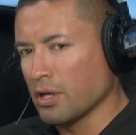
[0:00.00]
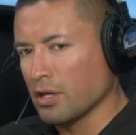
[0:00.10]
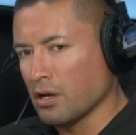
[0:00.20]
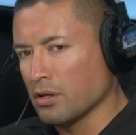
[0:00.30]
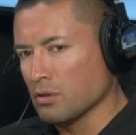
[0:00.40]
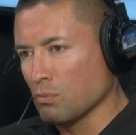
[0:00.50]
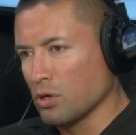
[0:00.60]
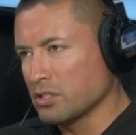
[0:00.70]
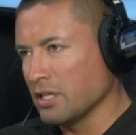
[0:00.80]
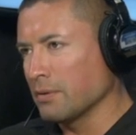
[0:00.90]
I got in
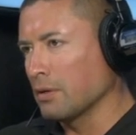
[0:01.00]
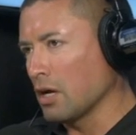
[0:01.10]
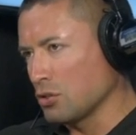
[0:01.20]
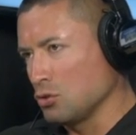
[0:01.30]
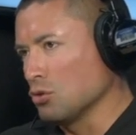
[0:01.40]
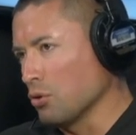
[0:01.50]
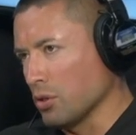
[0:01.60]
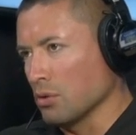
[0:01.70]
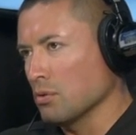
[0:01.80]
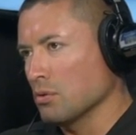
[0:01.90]
once I got to know
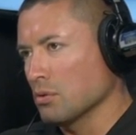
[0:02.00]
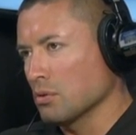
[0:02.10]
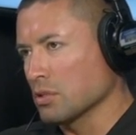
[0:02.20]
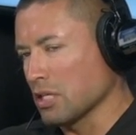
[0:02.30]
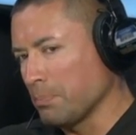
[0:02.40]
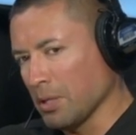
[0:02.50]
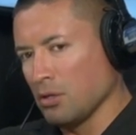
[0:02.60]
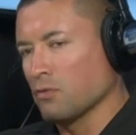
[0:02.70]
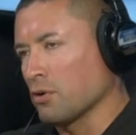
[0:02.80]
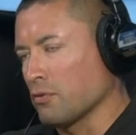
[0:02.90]
you, because I paid
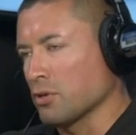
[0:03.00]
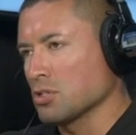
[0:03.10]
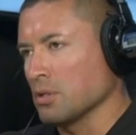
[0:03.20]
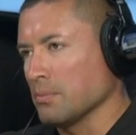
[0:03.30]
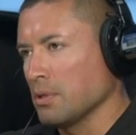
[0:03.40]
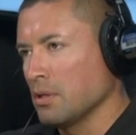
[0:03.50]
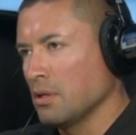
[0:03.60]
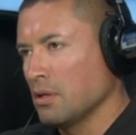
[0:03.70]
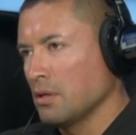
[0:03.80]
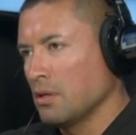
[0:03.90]
you for your friendship,
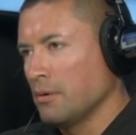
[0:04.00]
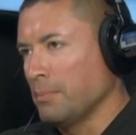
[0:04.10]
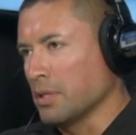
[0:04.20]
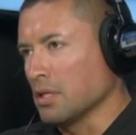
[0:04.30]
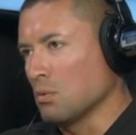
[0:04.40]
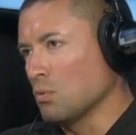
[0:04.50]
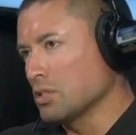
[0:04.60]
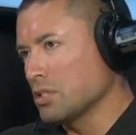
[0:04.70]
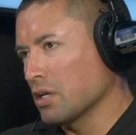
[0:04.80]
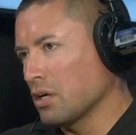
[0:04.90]
but then
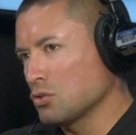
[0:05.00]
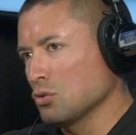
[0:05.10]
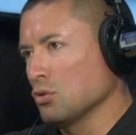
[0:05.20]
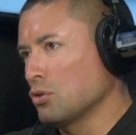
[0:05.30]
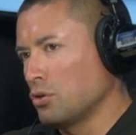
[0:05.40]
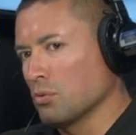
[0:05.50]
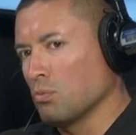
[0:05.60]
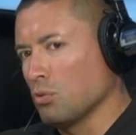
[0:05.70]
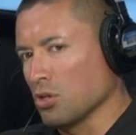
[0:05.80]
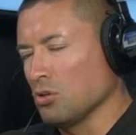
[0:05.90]
once I got to
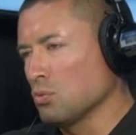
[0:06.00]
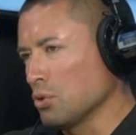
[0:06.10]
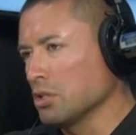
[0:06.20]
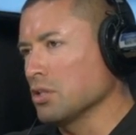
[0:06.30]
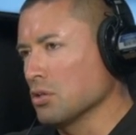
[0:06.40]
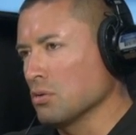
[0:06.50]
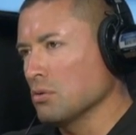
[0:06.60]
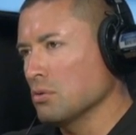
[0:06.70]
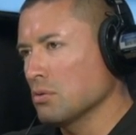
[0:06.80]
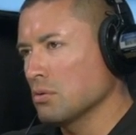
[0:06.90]
learn what you really do,
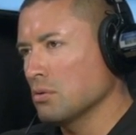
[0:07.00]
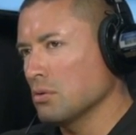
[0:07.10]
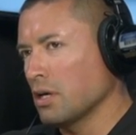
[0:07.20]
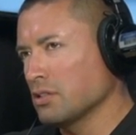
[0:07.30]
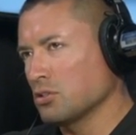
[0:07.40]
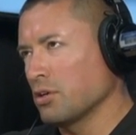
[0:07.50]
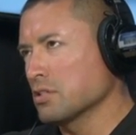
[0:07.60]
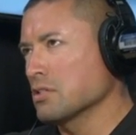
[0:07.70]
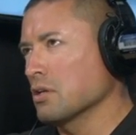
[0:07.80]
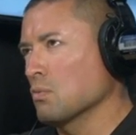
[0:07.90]
I started
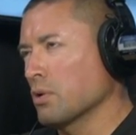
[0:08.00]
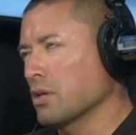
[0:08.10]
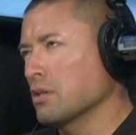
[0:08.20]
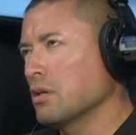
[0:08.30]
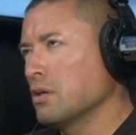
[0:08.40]
saying, wait,